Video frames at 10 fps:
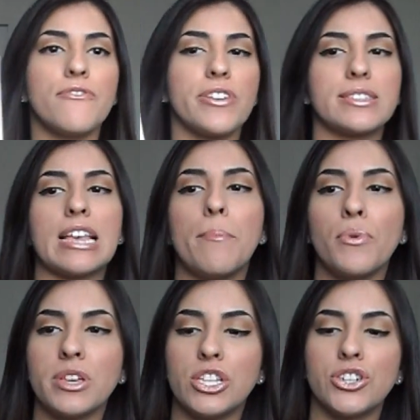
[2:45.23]
for
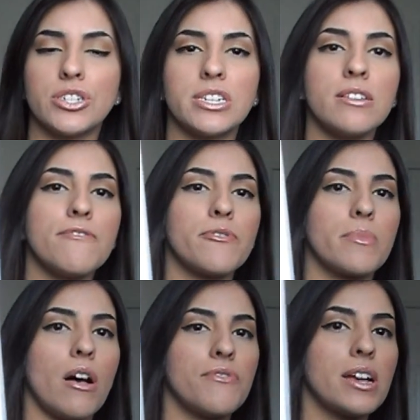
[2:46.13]
example, Eternity
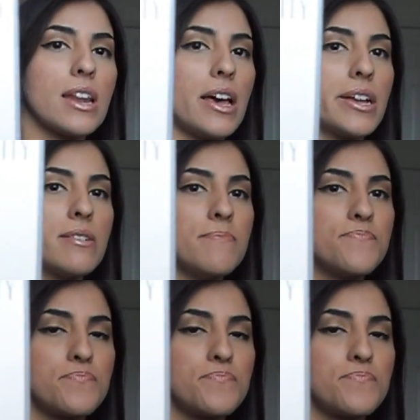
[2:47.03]
from Calvin Klein.